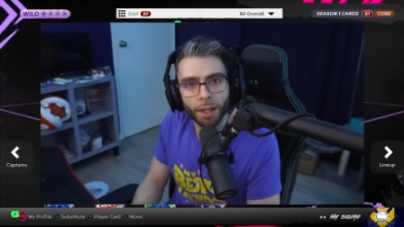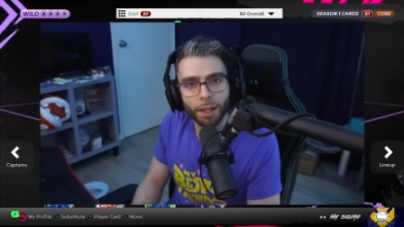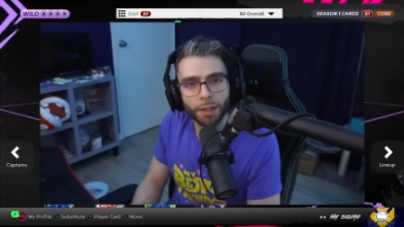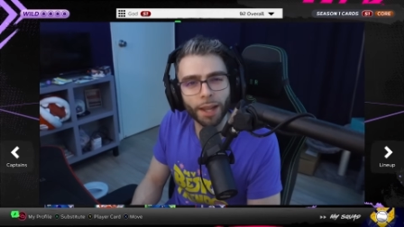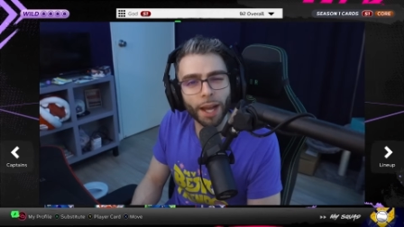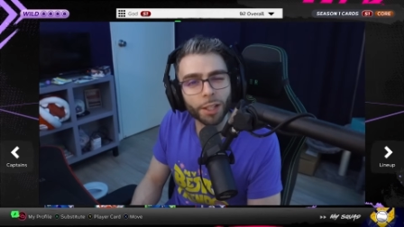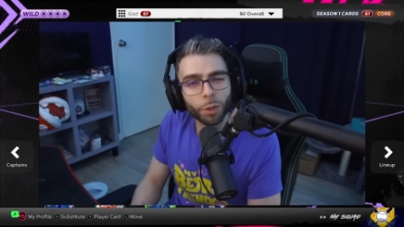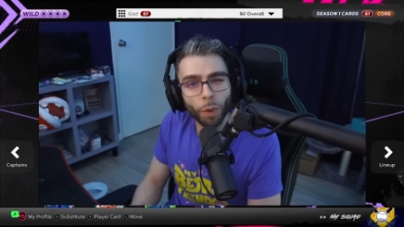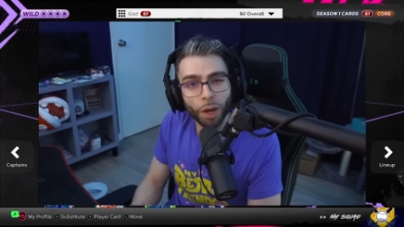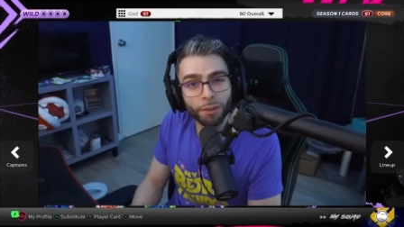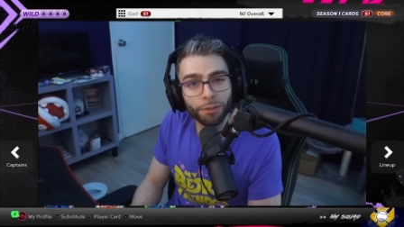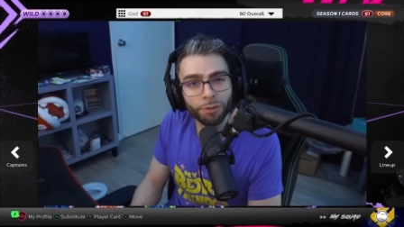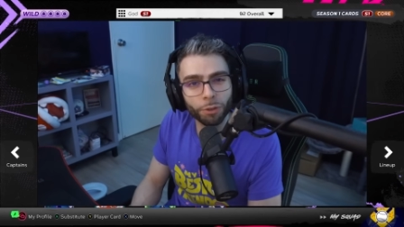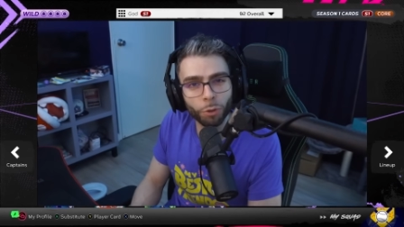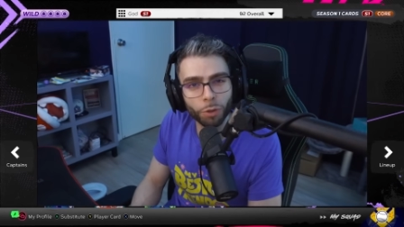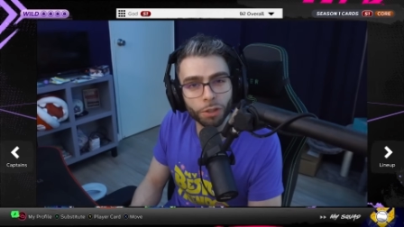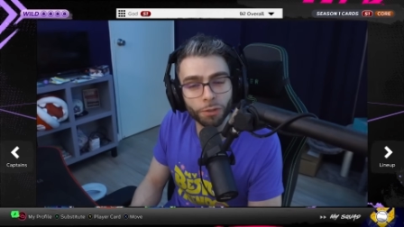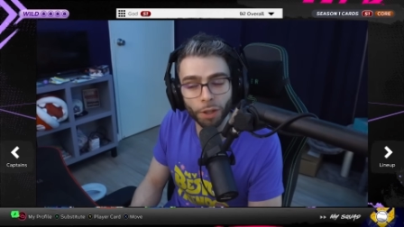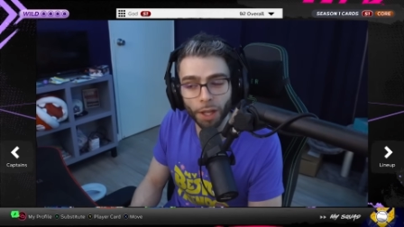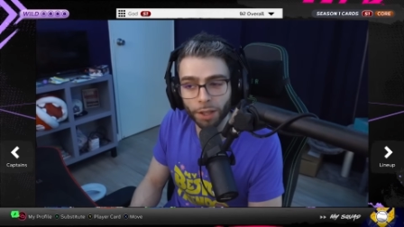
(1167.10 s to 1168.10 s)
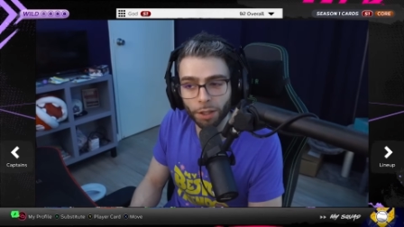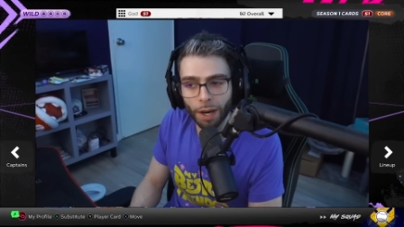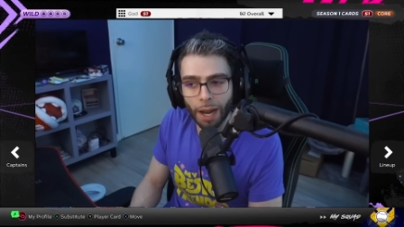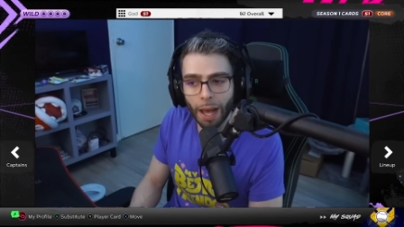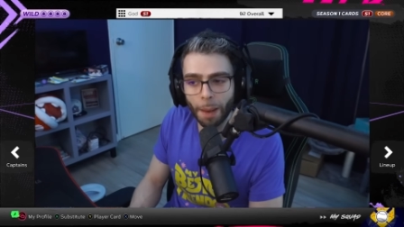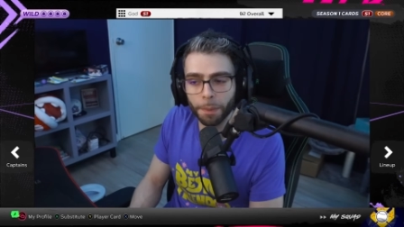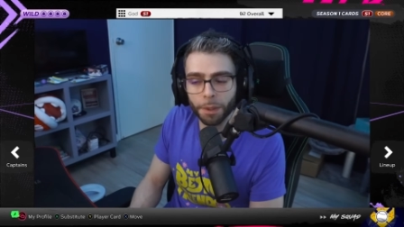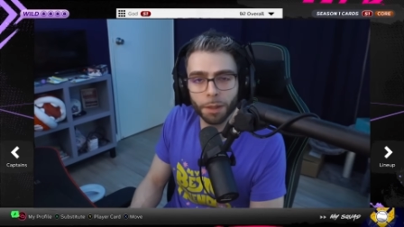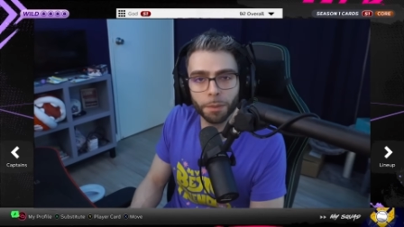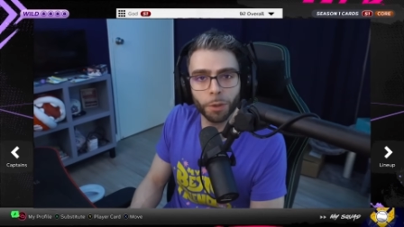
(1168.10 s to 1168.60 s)
That's why flukes feel like they're
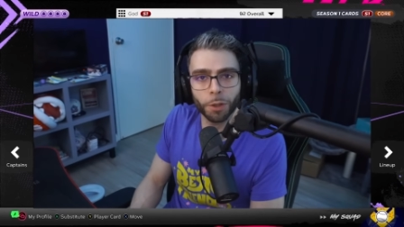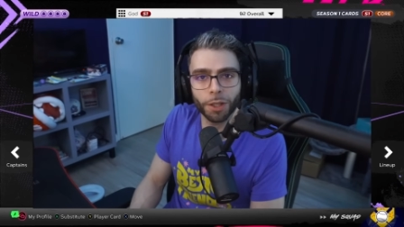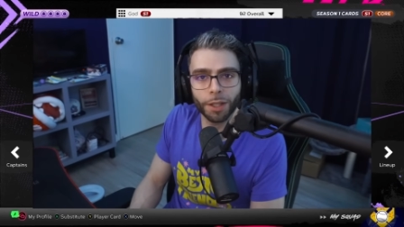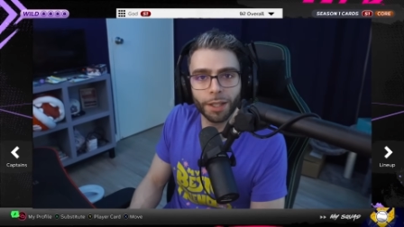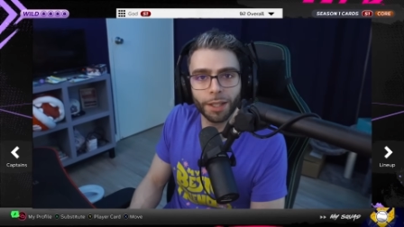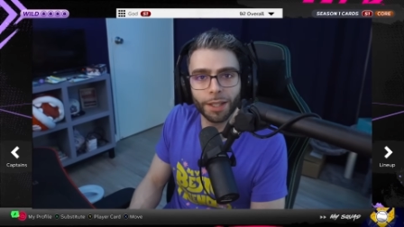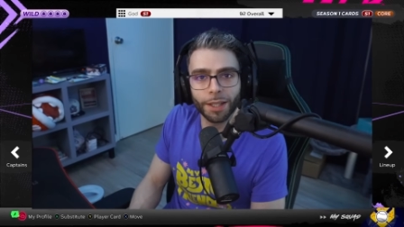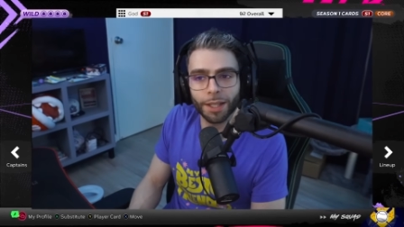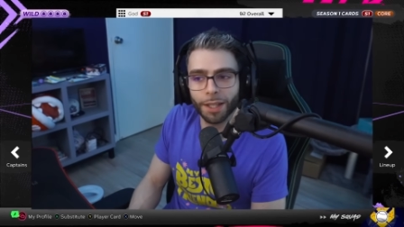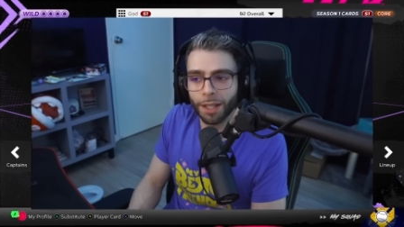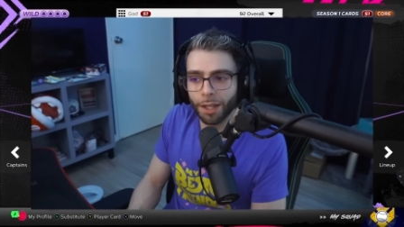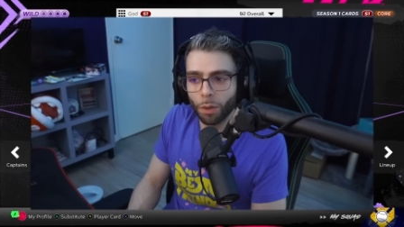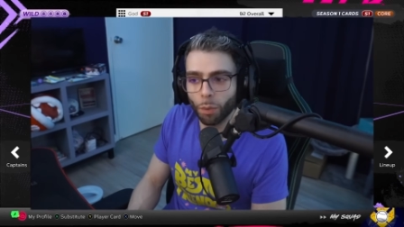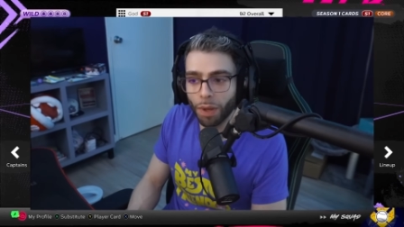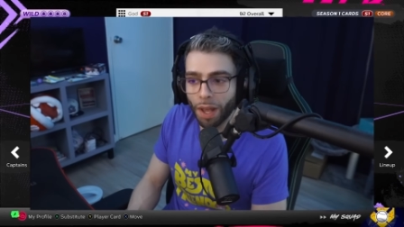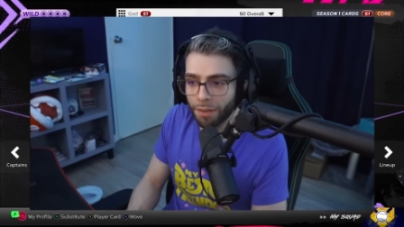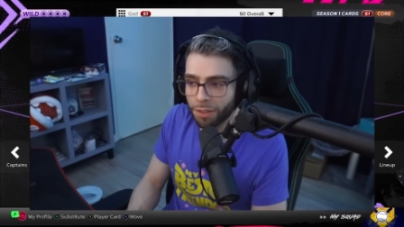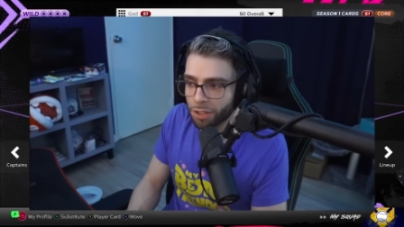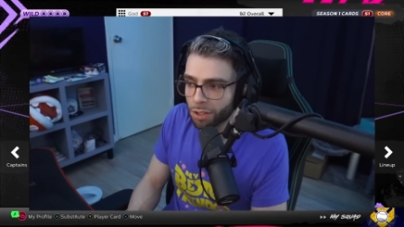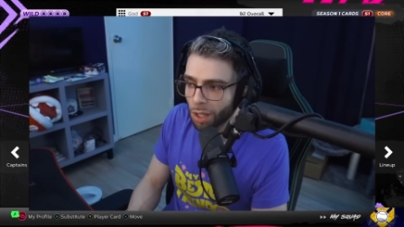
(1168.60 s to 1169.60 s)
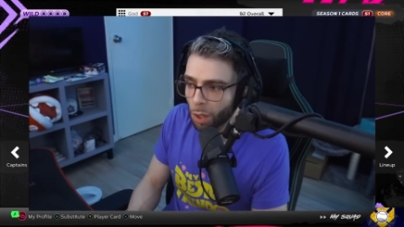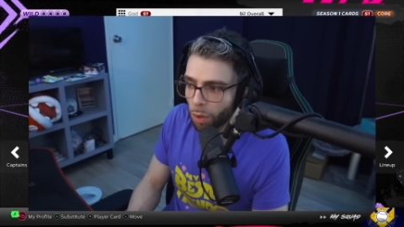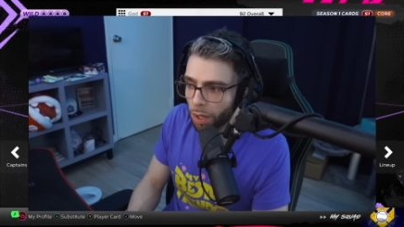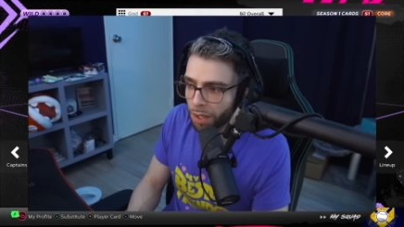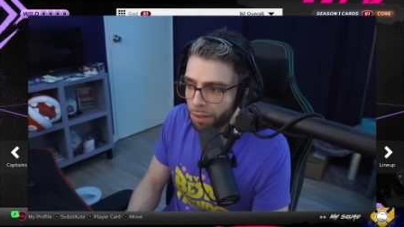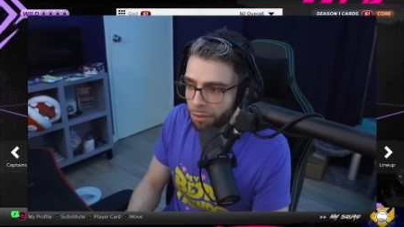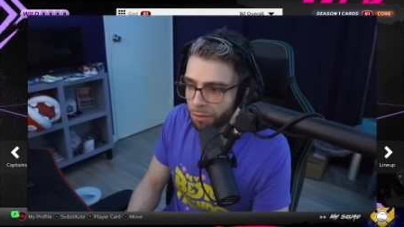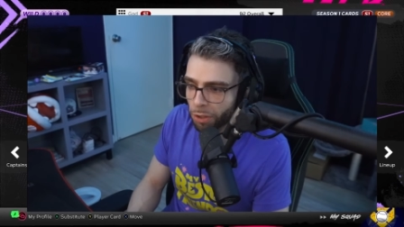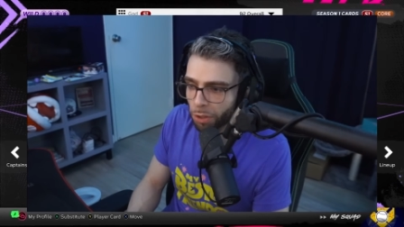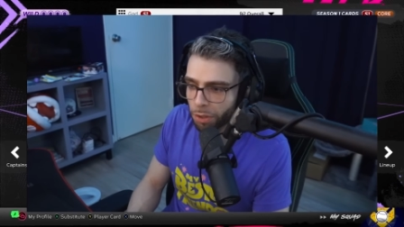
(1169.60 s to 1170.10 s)
happening more. We have slower
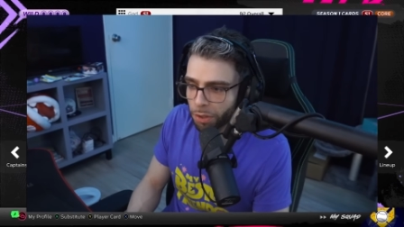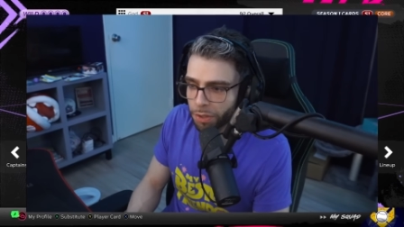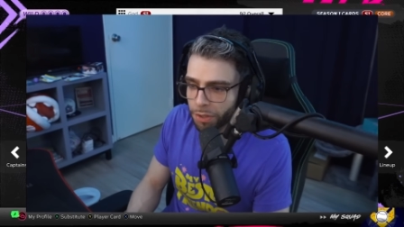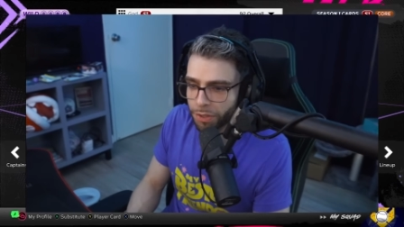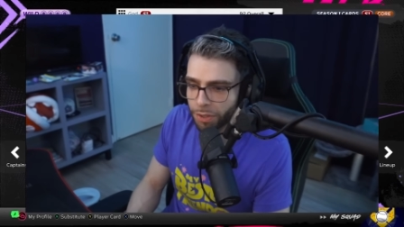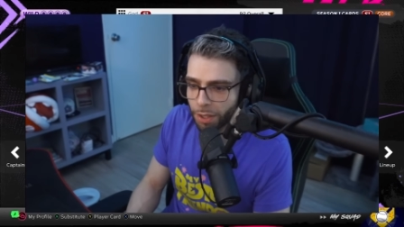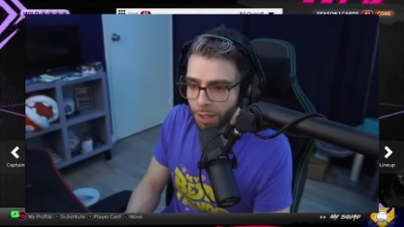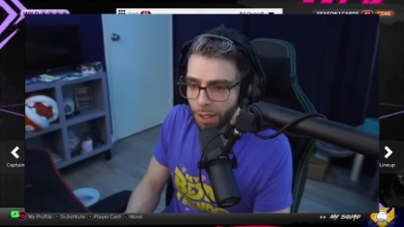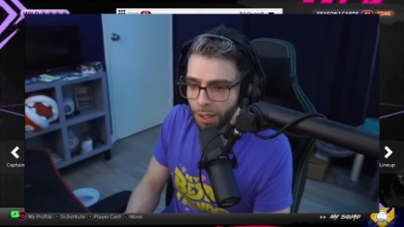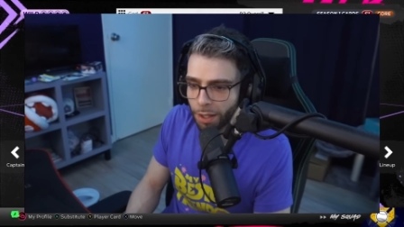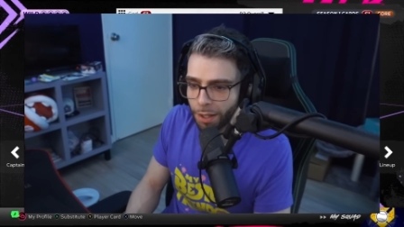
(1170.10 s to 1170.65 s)
infielders.